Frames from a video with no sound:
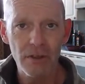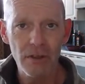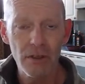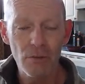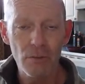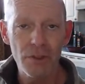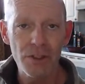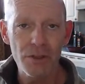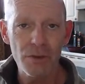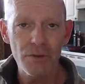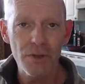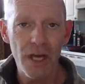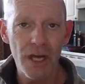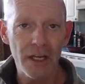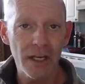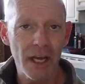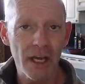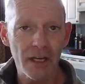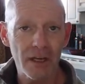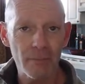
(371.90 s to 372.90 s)
We do
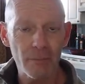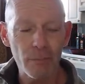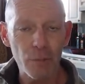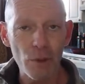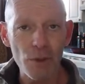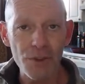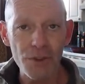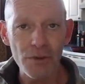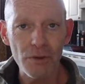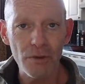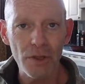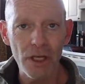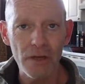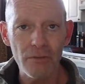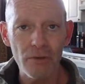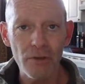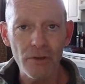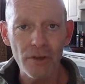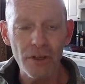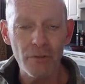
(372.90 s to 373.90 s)
that at a personal
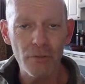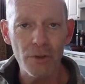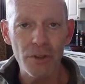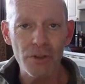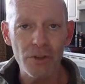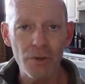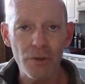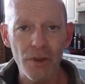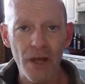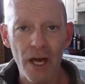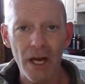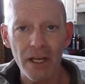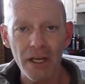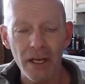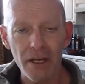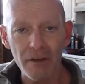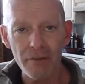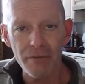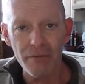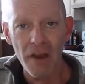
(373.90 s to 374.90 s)
level, and we do that
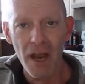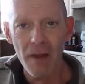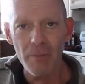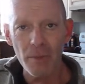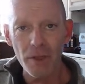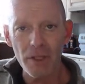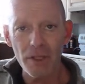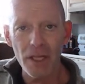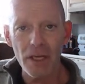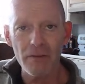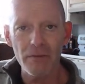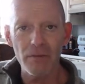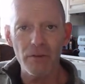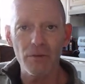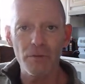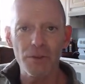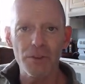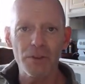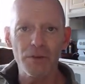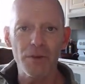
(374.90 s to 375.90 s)
at a family level,
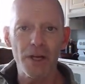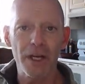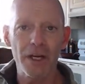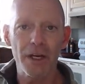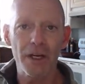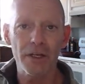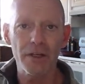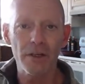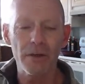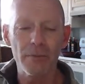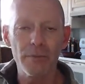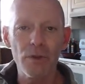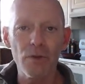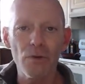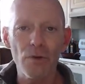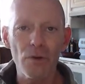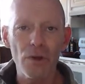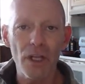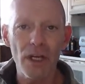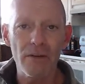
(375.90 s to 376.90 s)
we do that at a
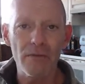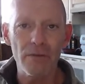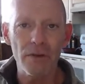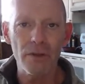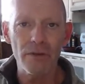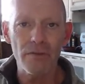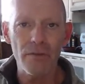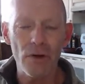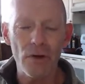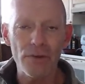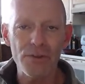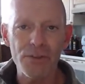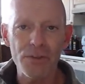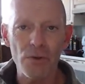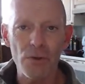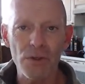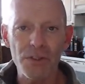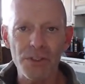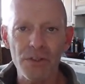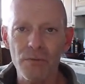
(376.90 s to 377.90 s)
communal level of all
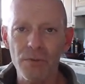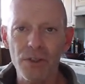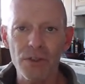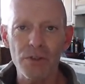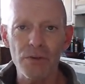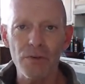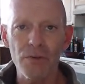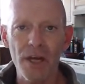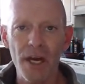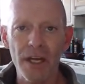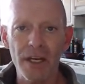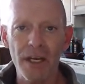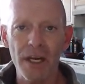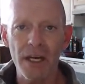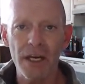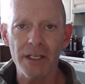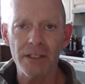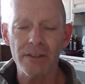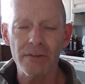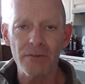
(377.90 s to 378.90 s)
sorts, and we do that
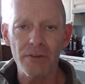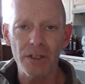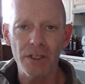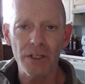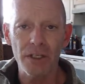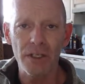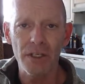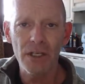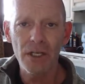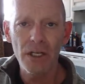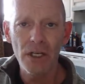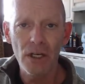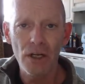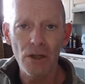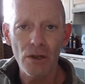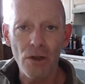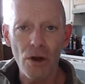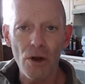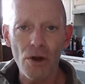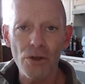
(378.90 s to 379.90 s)
at the
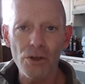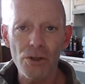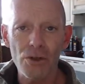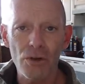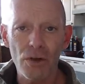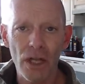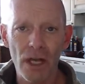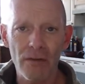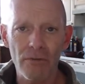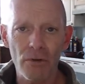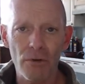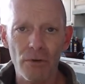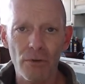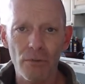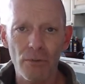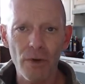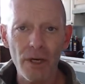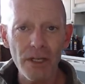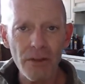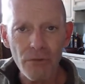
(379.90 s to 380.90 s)
larger level,
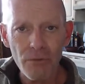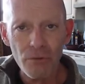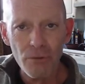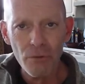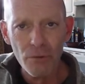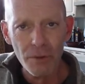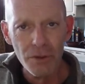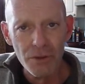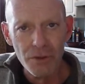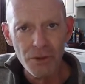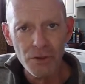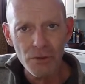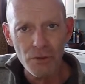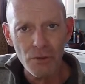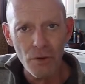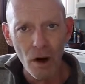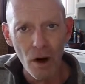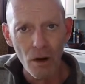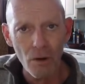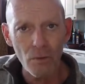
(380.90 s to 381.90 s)
right through
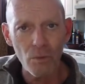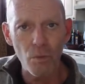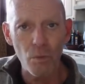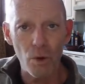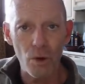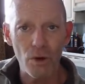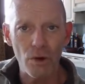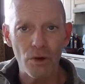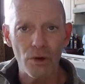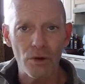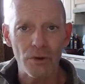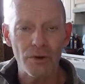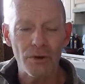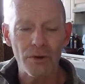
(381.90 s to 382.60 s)
into our world.